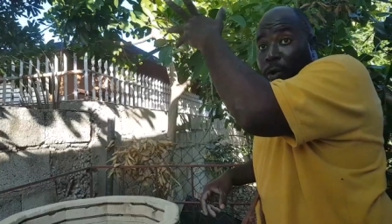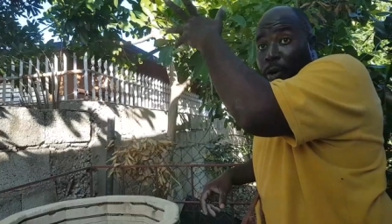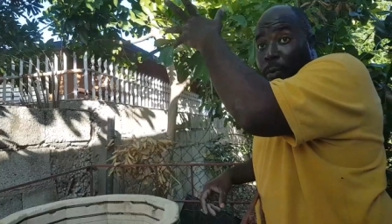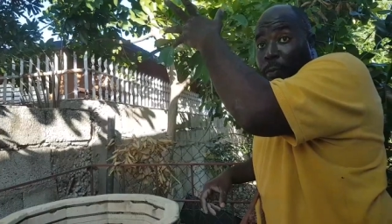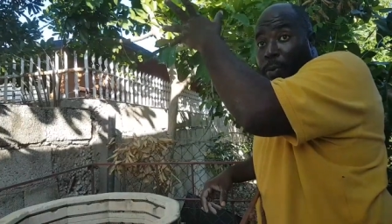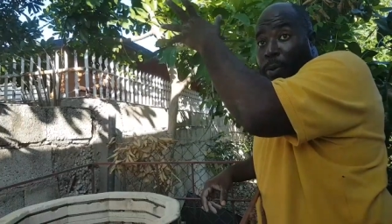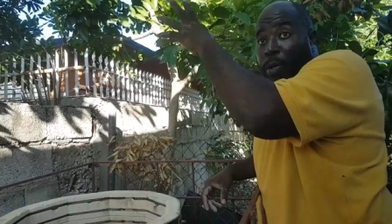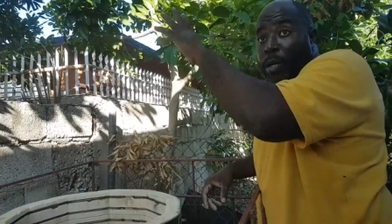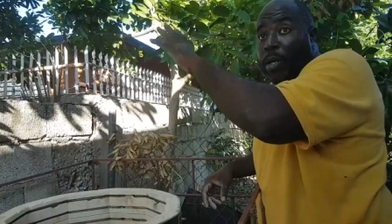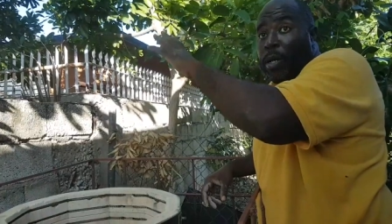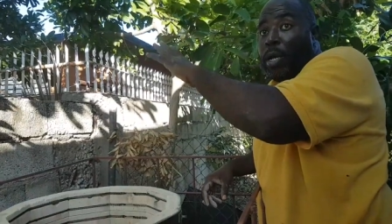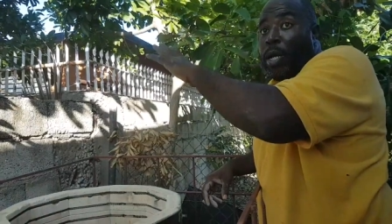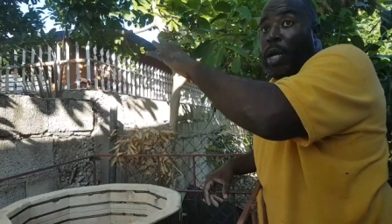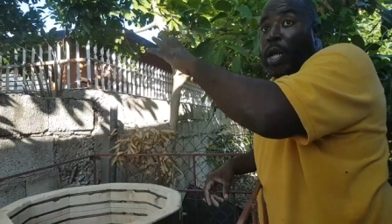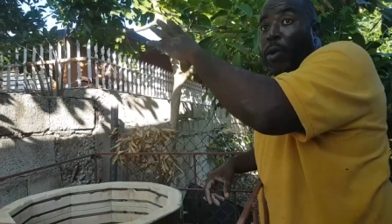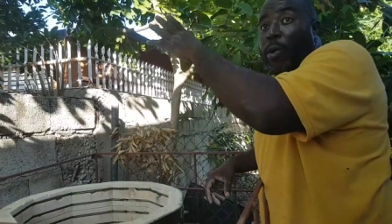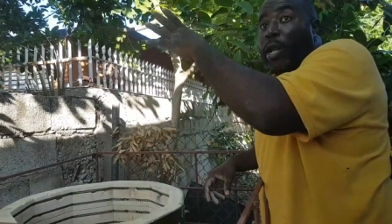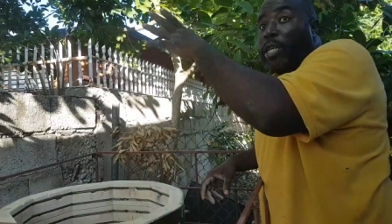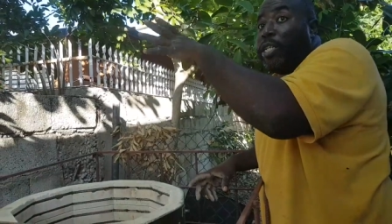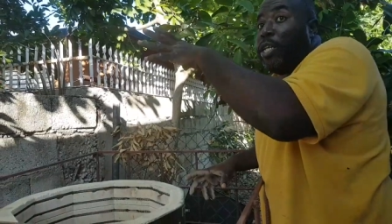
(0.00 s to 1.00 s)
erupt,
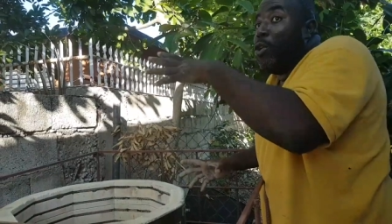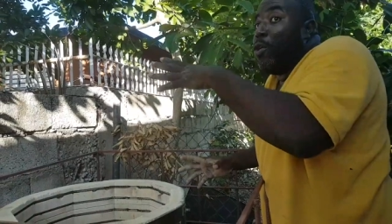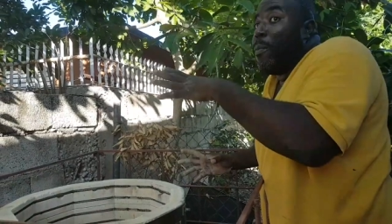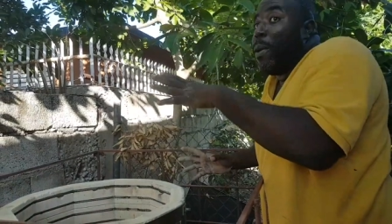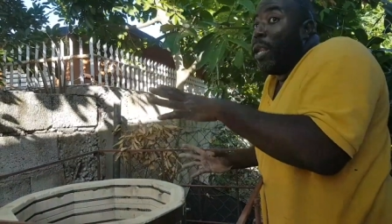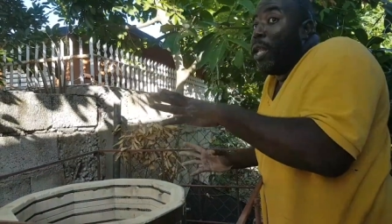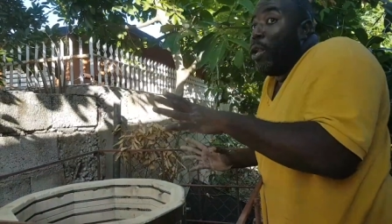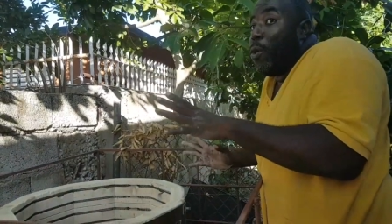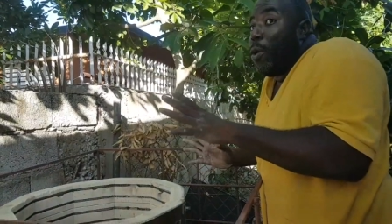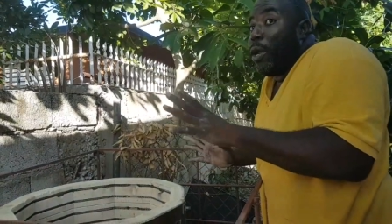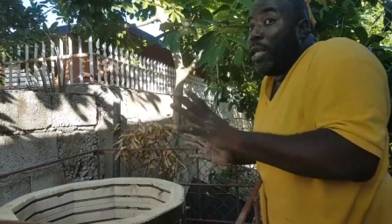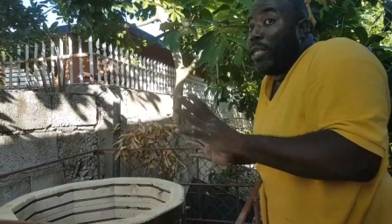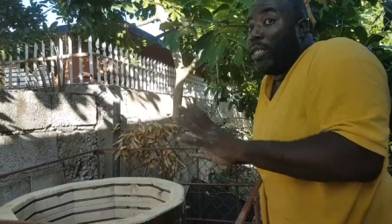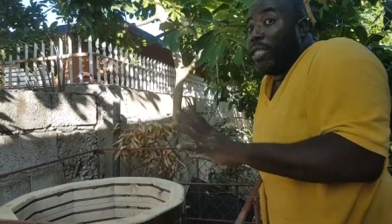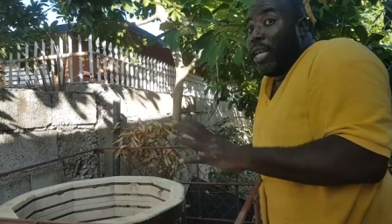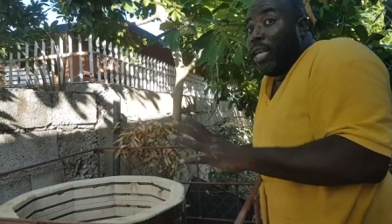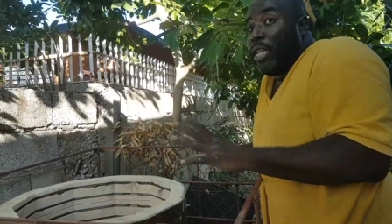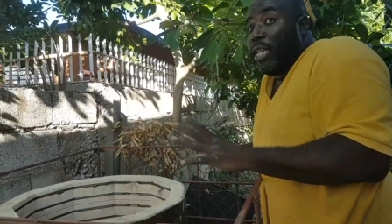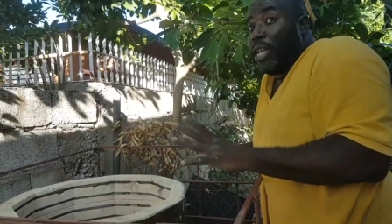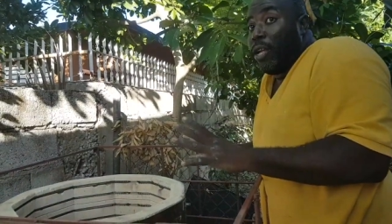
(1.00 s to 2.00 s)
you understand? Nobody don't want to
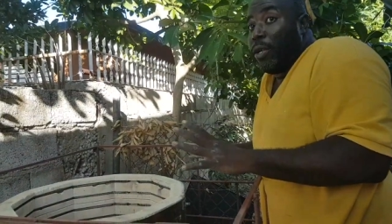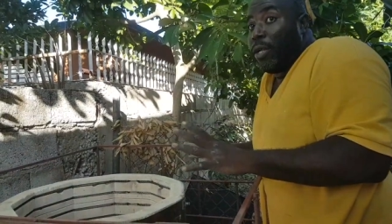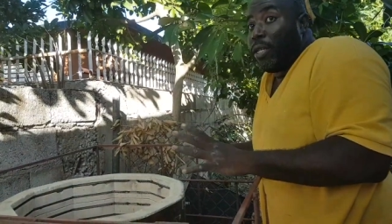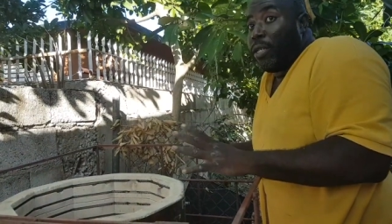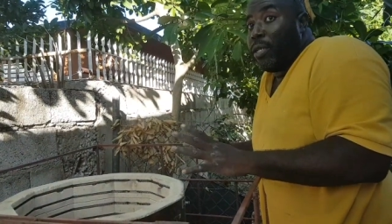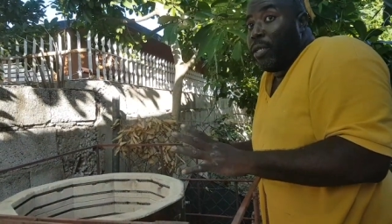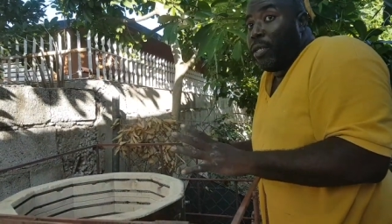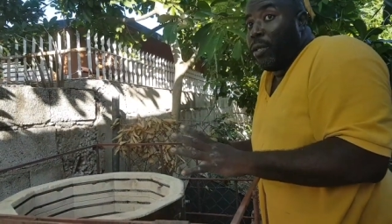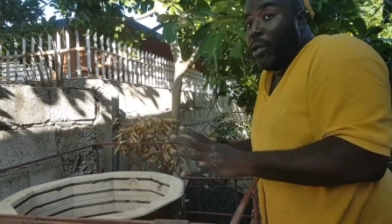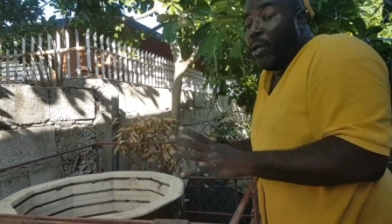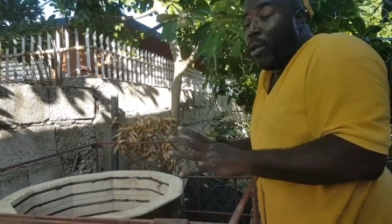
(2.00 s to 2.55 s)
stay near it,